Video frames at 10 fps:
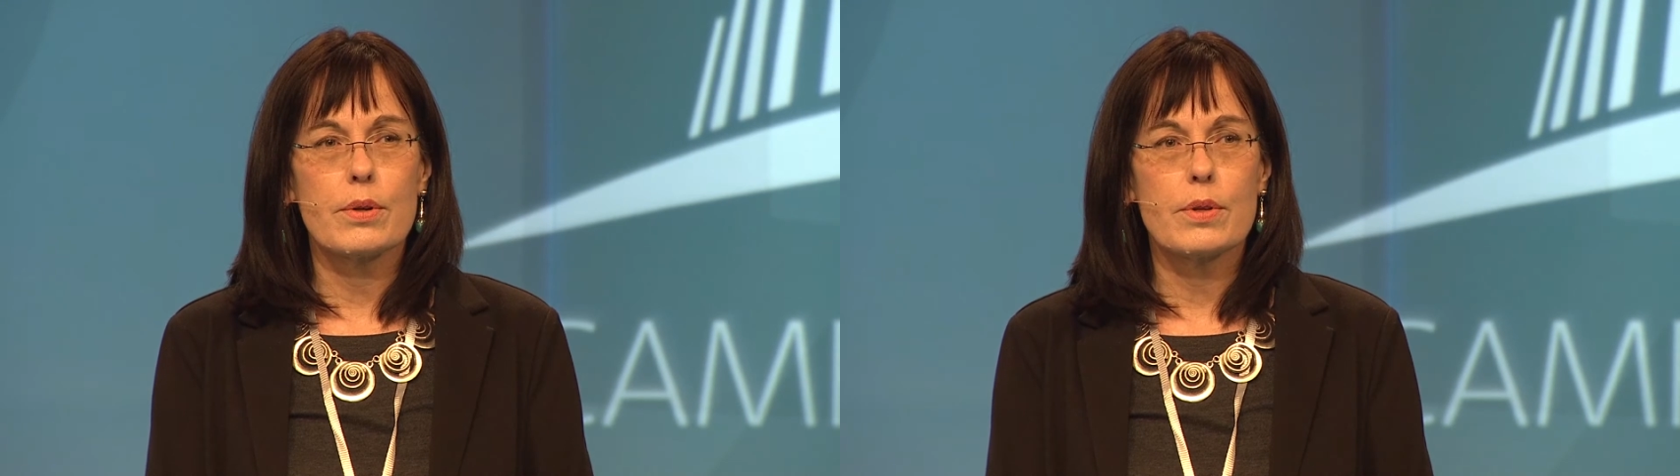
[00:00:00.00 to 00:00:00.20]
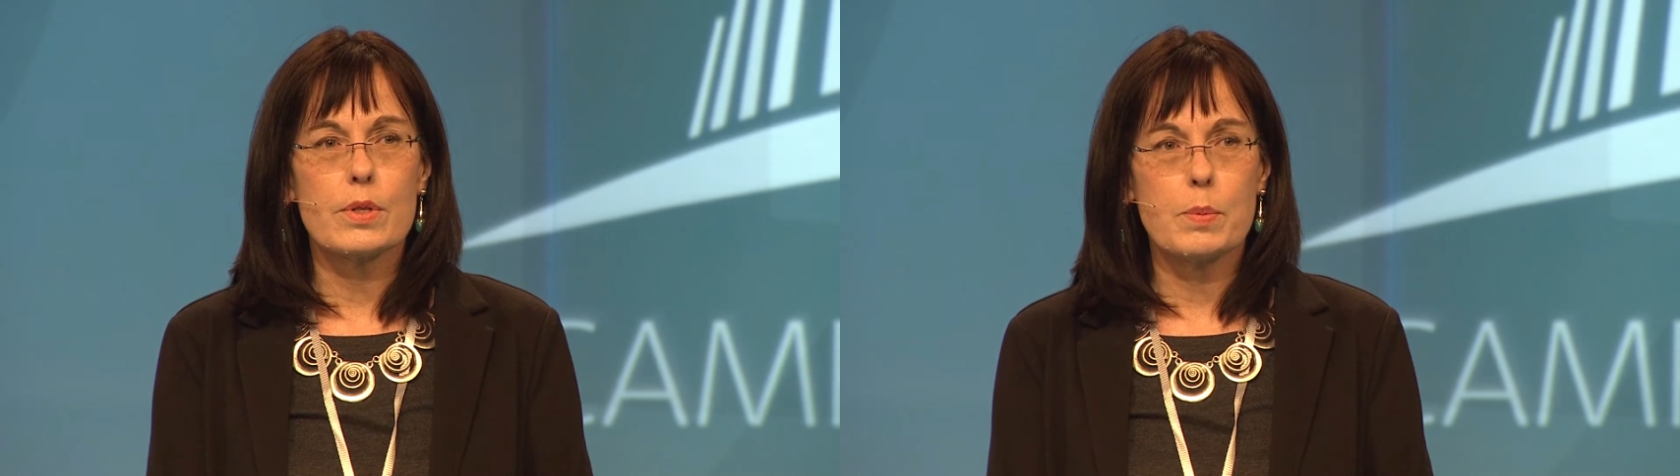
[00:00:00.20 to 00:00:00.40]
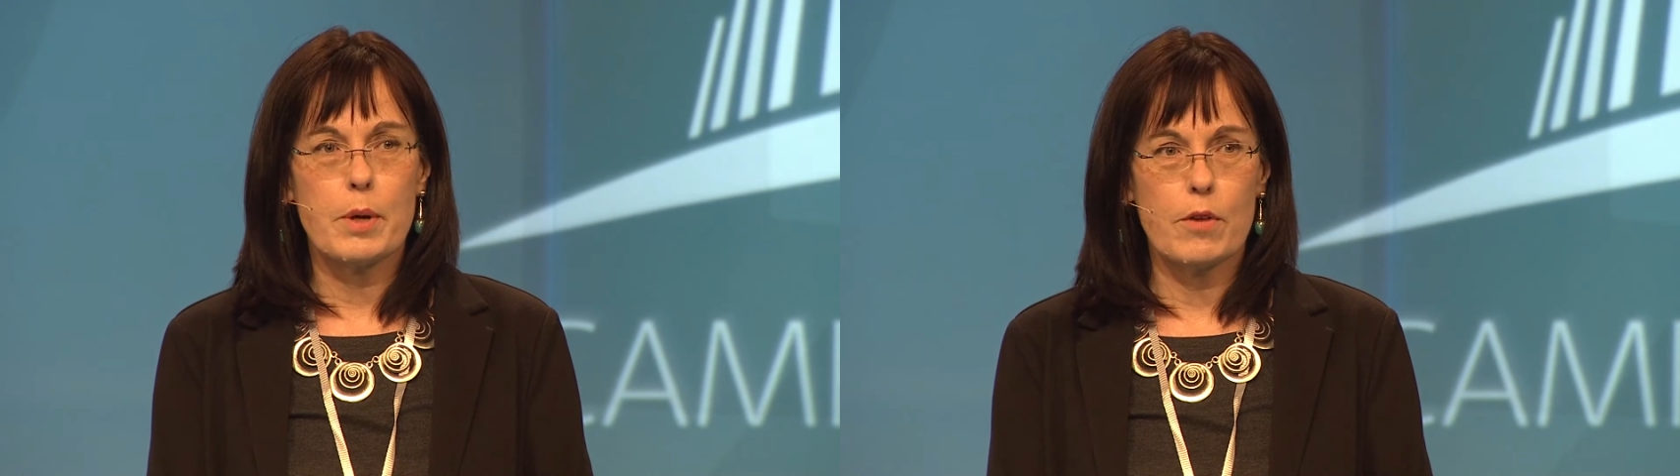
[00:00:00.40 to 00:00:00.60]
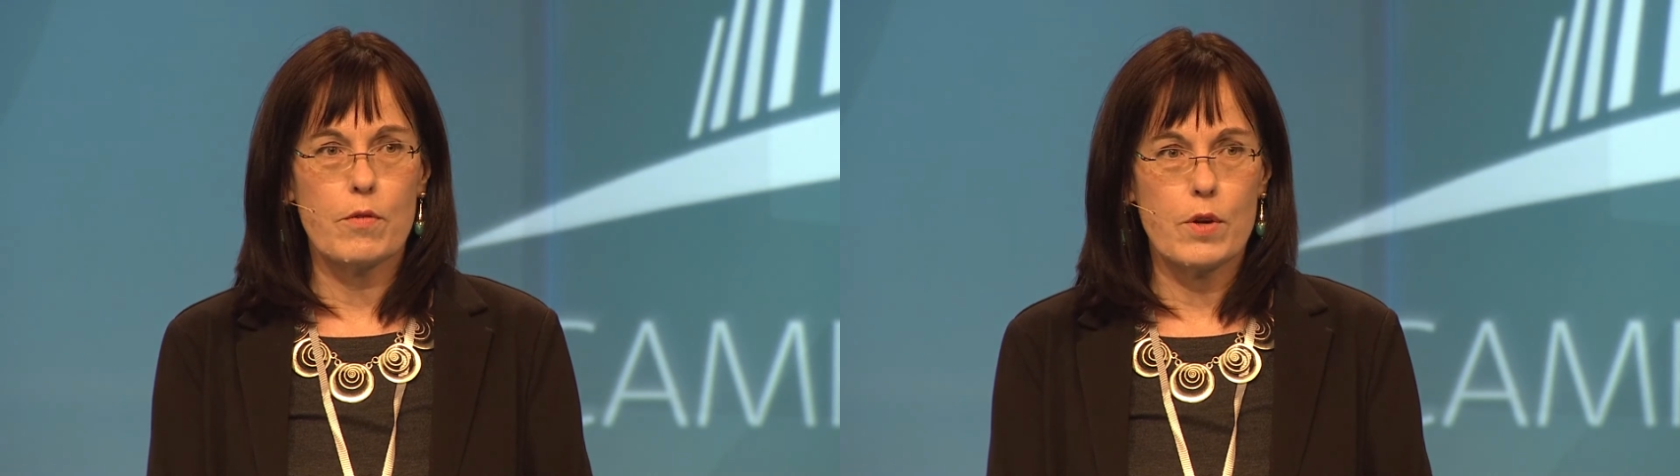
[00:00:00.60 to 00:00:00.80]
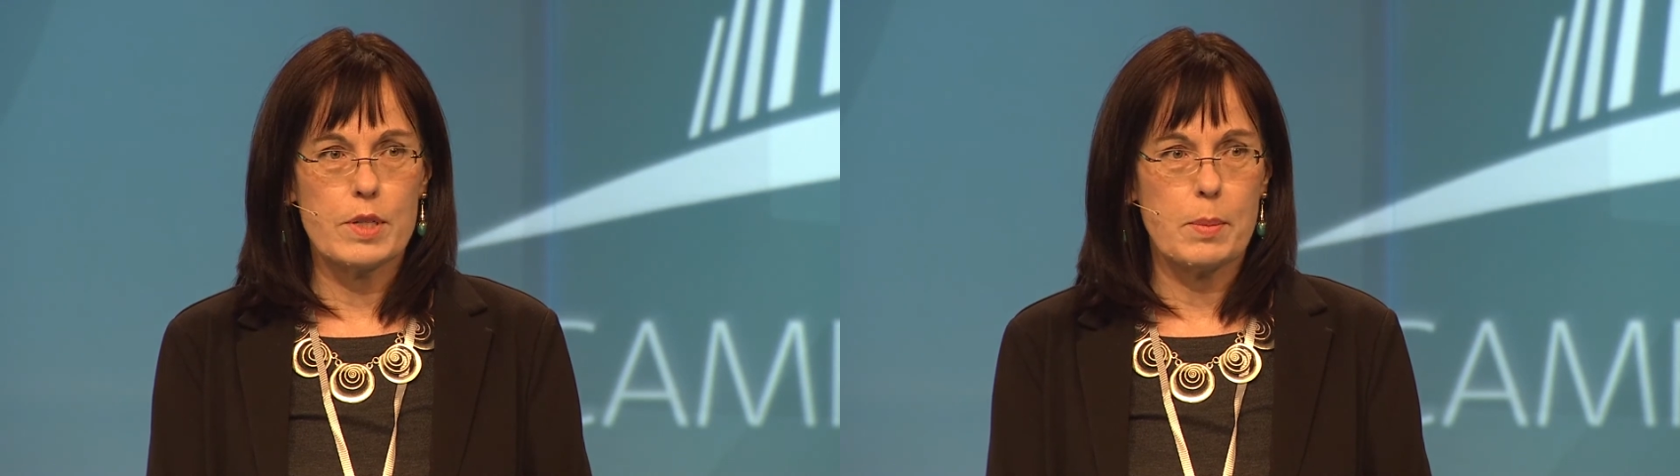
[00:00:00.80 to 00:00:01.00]
the spirit
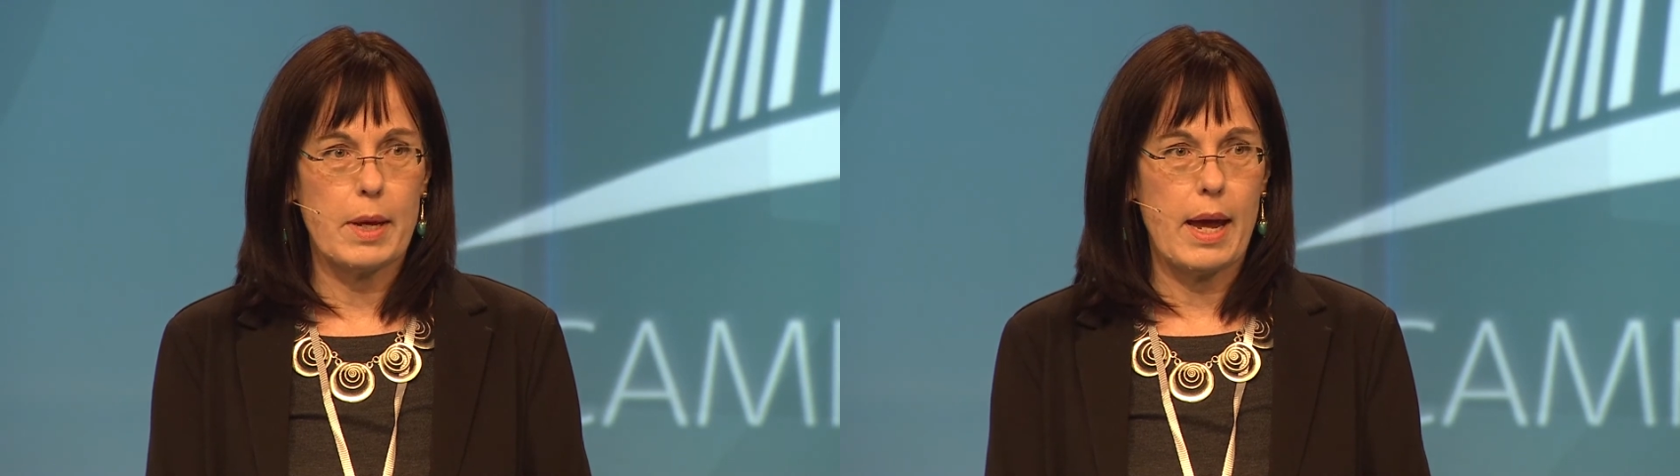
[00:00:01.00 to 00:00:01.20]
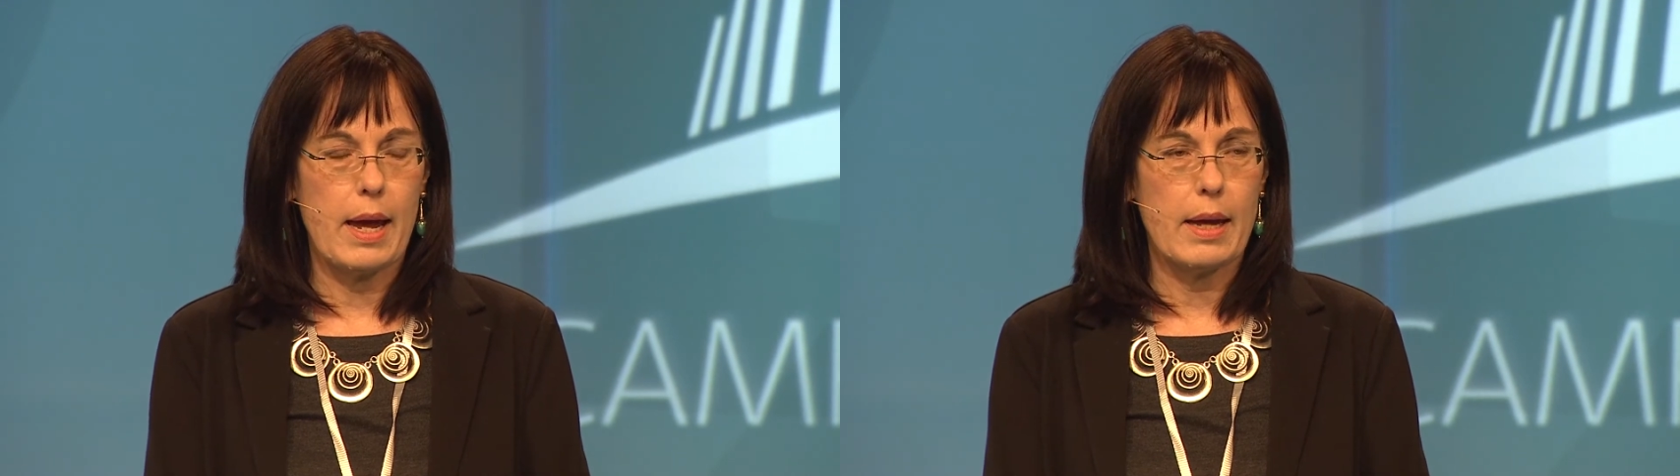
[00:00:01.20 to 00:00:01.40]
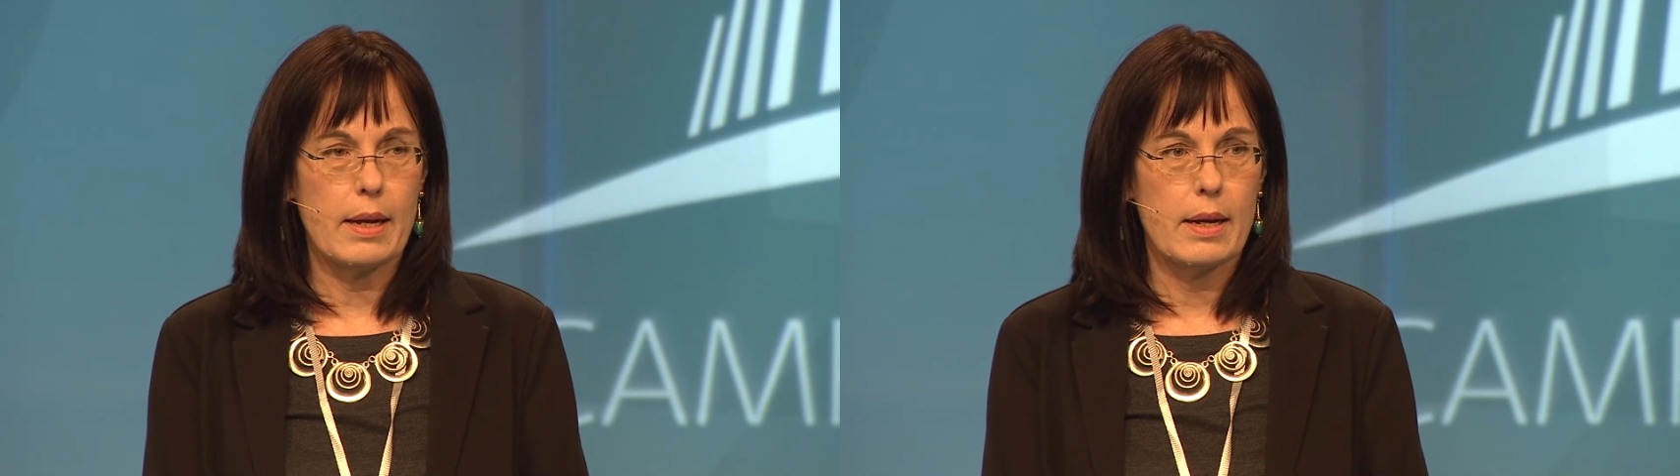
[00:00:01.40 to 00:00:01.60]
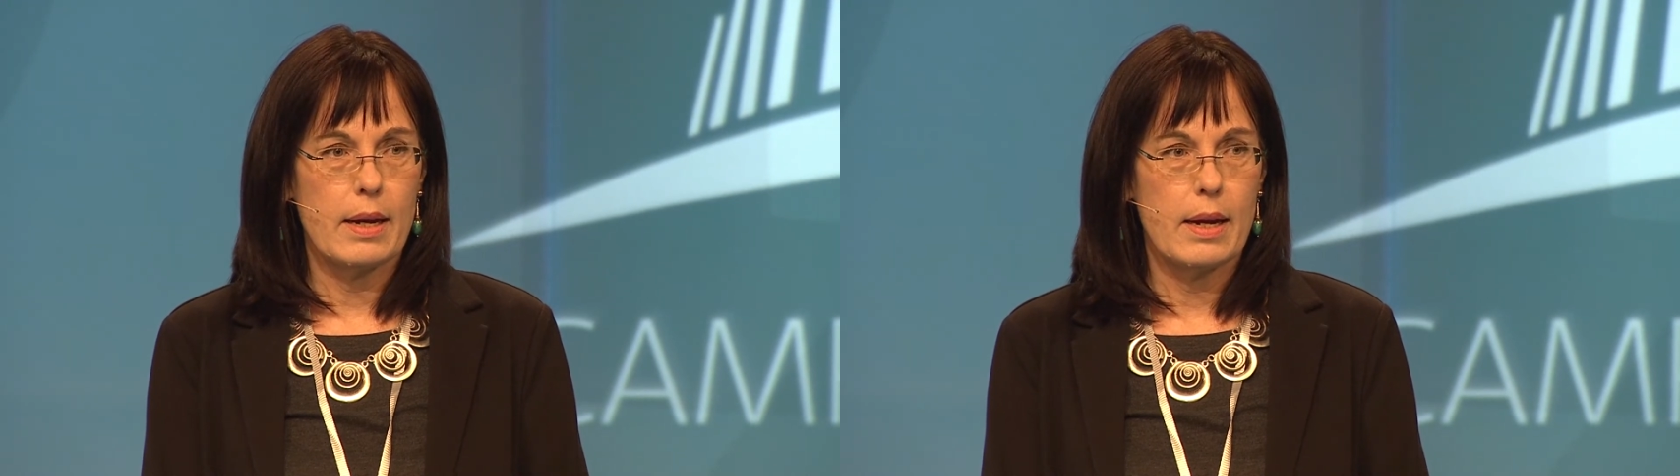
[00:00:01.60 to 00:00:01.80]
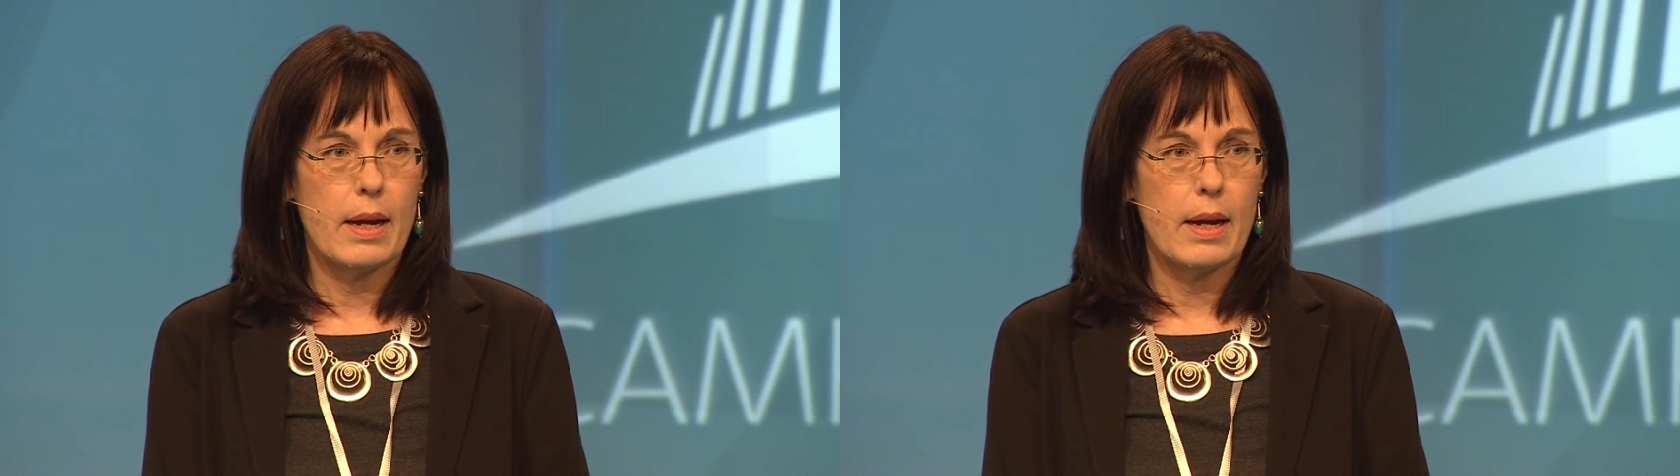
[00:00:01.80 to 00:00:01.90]
voice began,